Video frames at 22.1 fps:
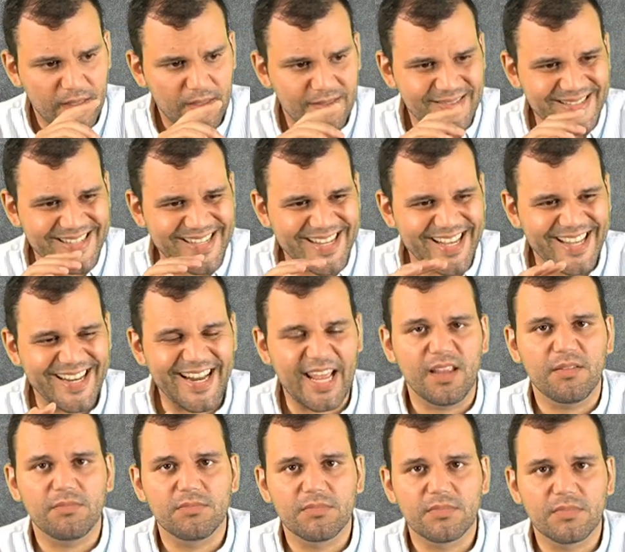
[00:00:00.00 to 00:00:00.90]

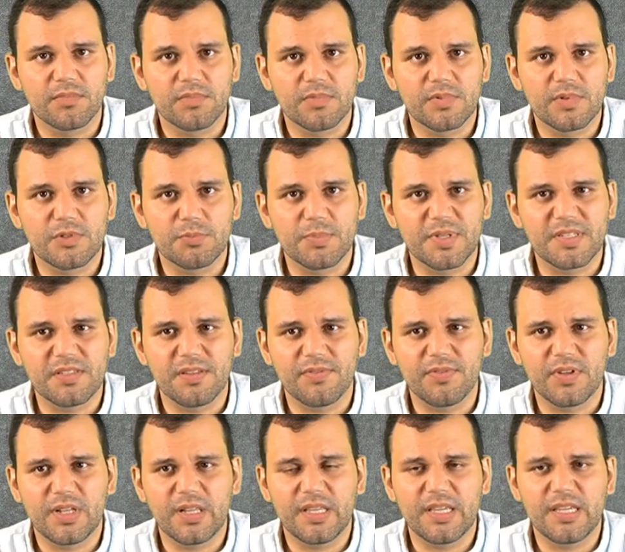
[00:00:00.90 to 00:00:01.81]
DNA.
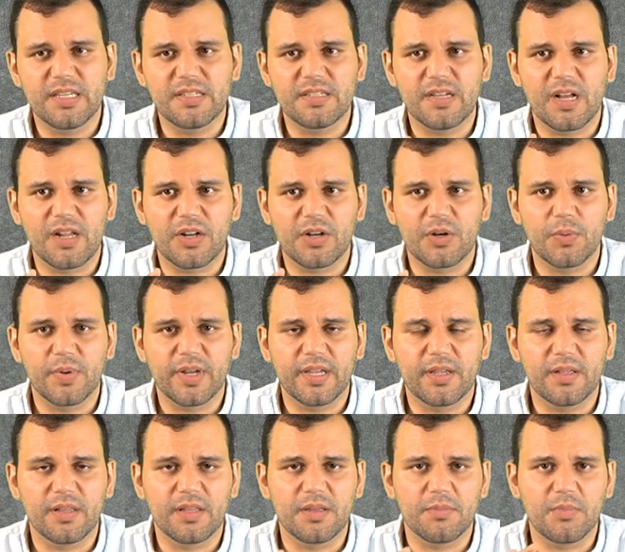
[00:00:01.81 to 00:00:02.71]
Specifically, he taught a
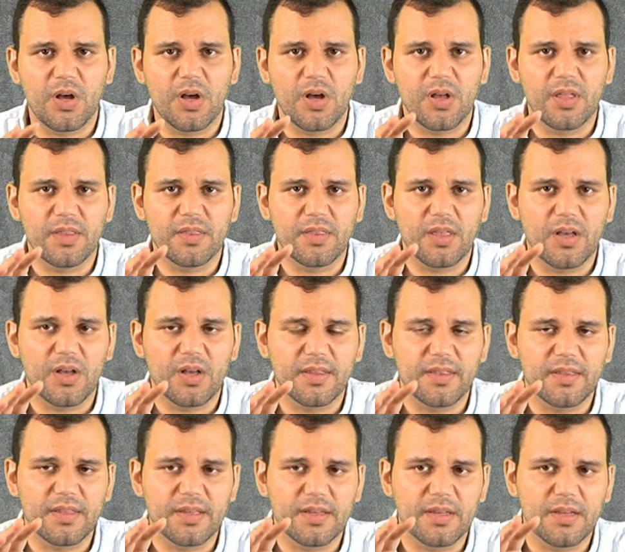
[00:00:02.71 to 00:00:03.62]
curriculum on
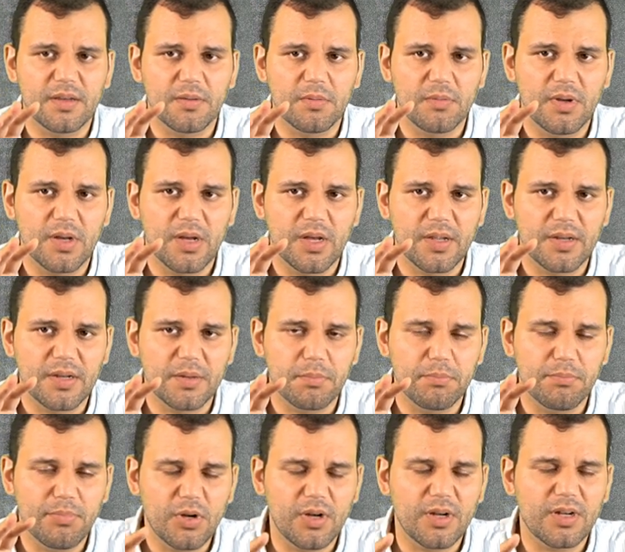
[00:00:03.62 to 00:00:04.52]
on the on a
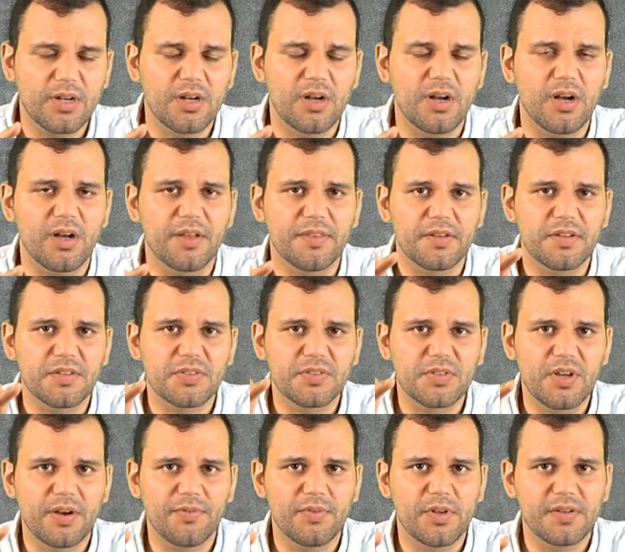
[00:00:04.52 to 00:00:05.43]
book on the
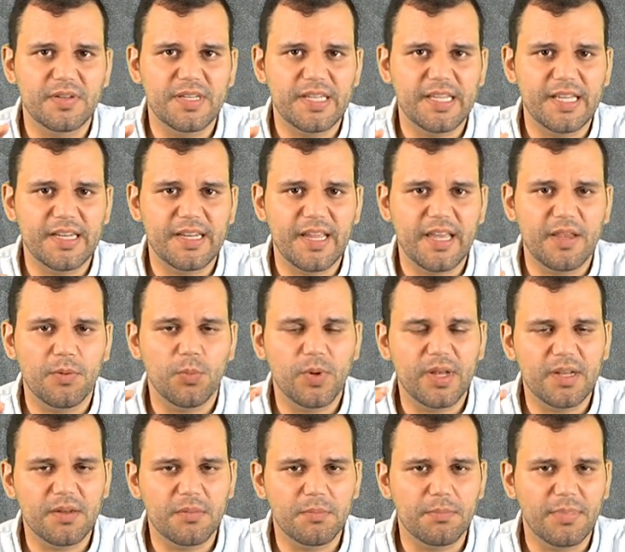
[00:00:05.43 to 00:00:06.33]
discovery of DNA
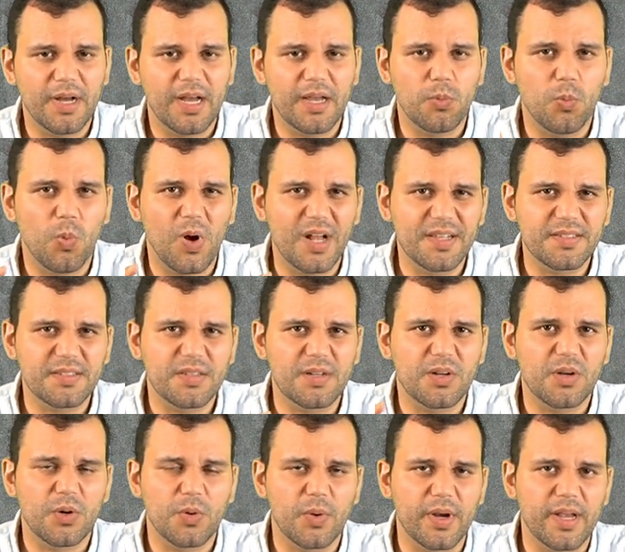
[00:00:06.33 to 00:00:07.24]
written by Watson
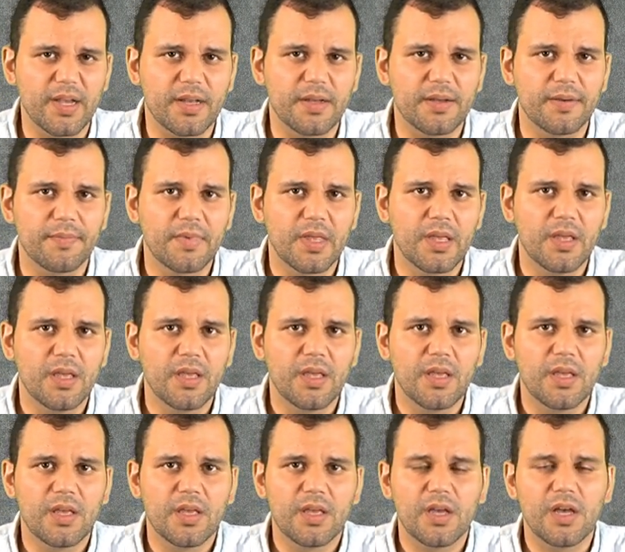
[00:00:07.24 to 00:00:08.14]
and Crick
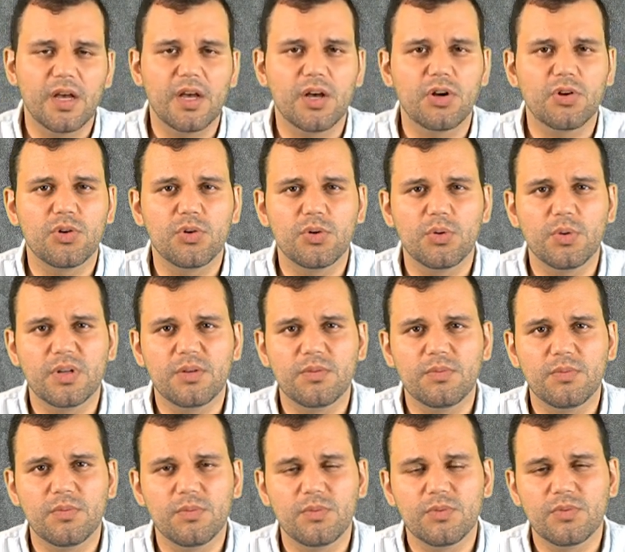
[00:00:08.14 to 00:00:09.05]
uh, who
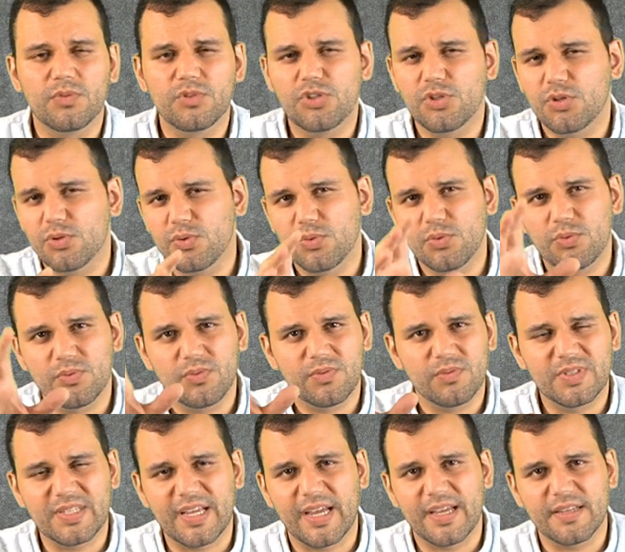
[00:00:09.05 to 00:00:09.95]
would, two
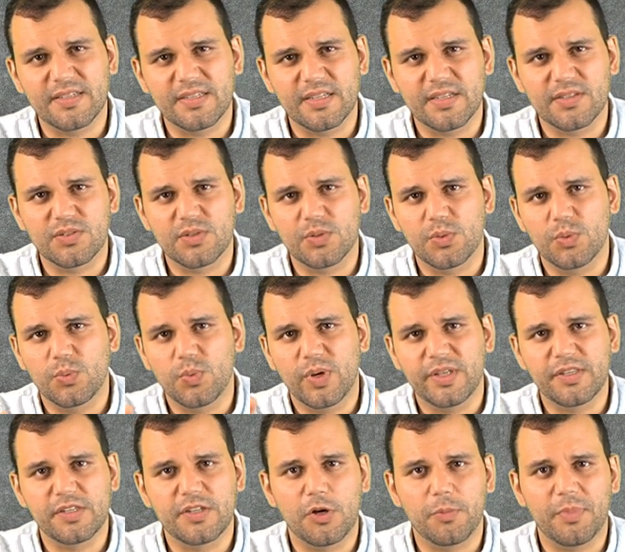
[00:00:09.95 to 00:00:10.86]
scientists who would
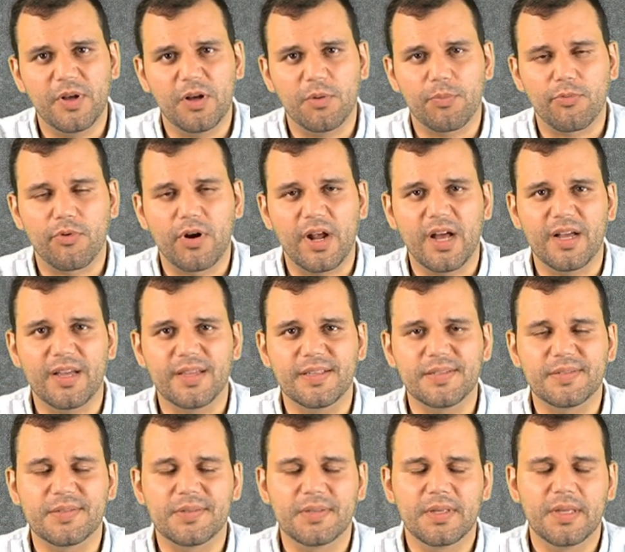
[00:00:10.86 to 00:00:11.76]
win Nobel
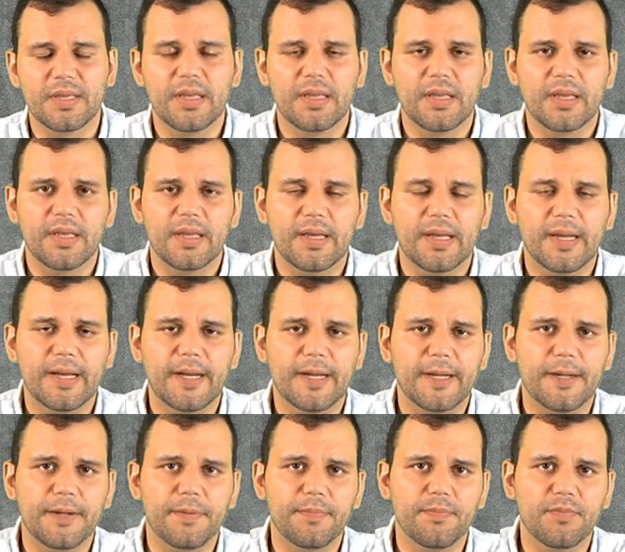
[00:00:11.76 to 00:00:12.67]
Prize
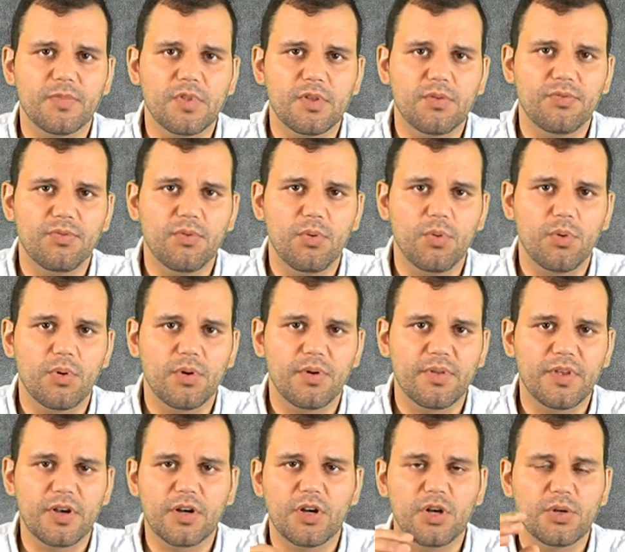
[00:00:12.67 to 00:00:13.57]
um,
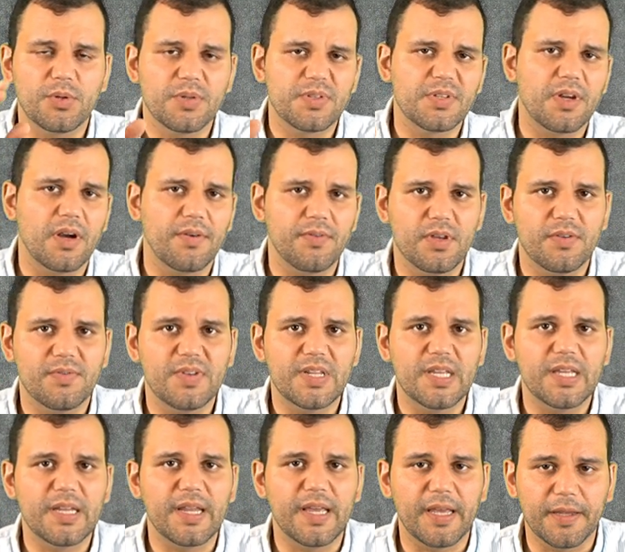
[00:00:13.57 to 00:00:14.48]
for their co-discovery of
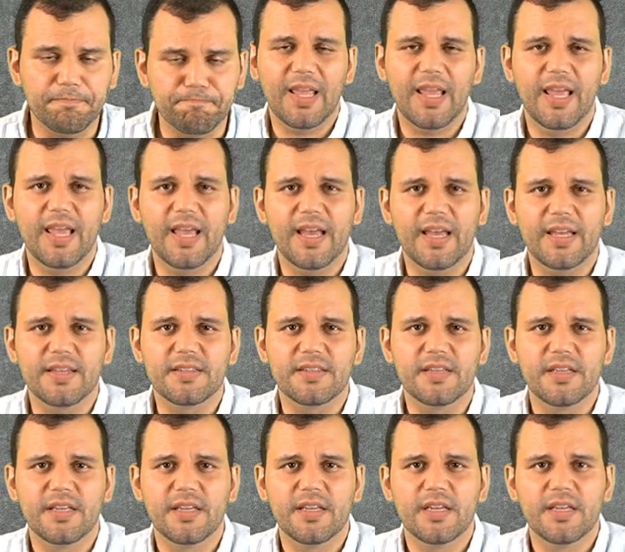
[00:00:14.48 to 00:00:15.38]
DNA. And